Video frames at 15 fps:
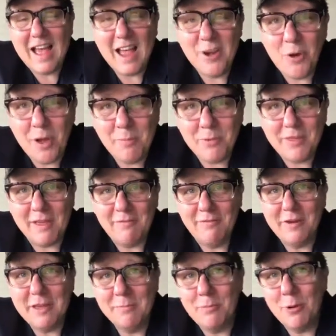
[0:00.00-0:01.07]
I know I put that
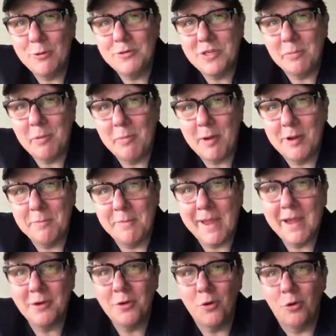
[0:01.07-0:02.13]
funny post up about a
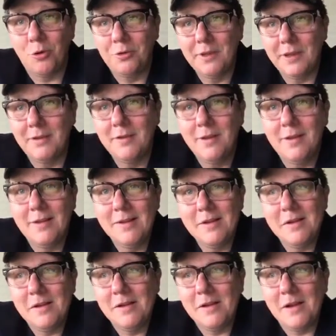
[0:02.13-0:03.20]
man cold, and
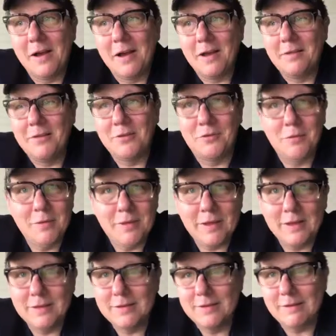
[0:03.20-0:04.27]
the truth
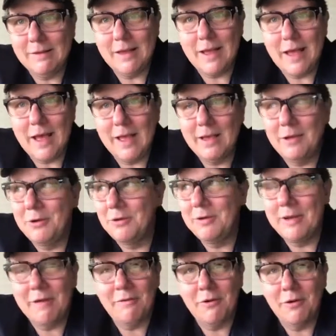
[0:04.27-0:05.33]
is, I could
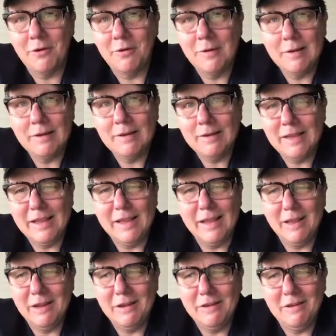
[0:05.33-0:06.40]
never,
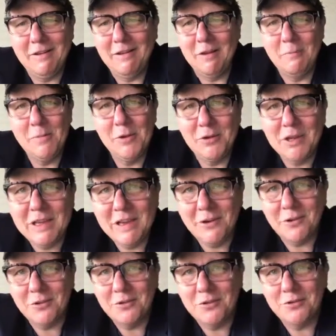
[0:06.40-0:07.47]
in a million
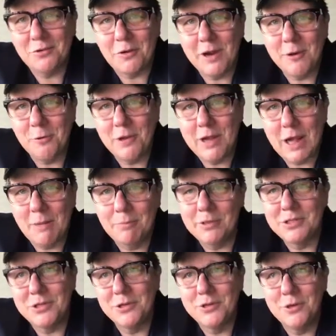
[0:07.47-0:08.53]
years, try to
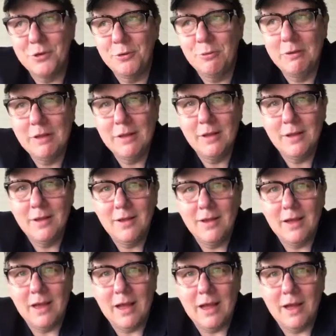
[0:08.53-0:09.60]
accomplish and do
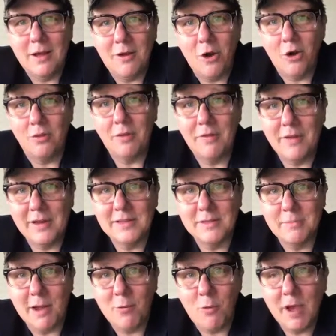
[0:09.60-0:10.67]
all the things
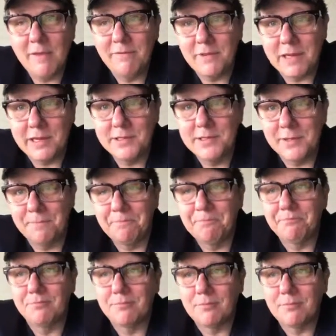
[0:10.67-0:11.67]
that my wife does. And